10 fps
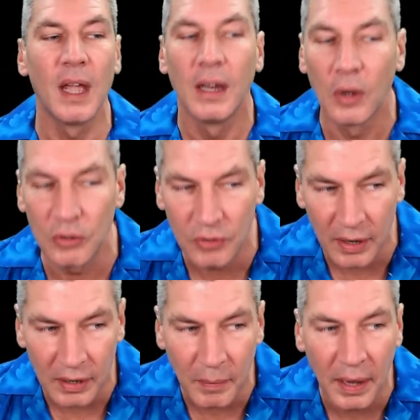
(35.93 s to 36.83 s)
Not
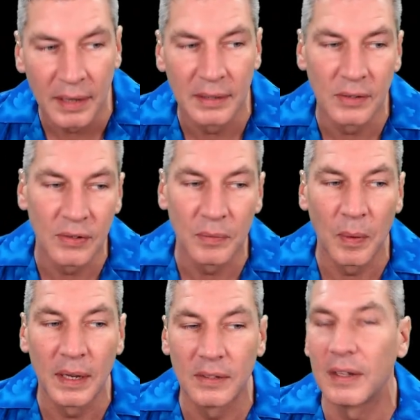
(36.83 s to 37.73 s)
straight away, you should
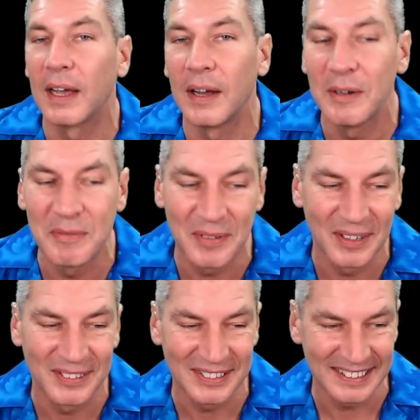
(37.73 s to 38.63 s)
wait to get home
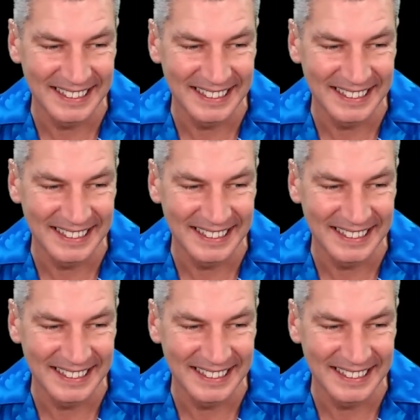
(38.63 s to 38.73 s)
first.